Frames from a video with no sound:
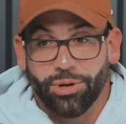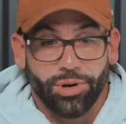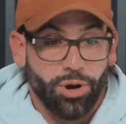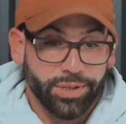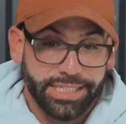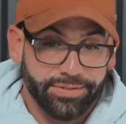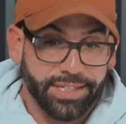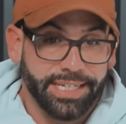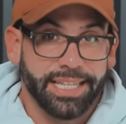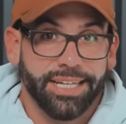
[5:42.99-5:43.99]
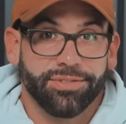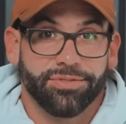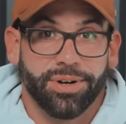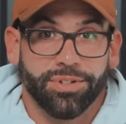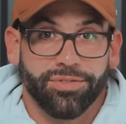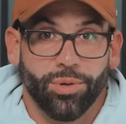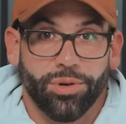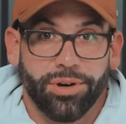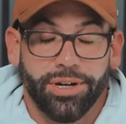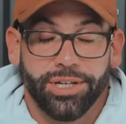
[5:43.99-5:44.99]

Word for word: Don't always have to deadlift from the floor.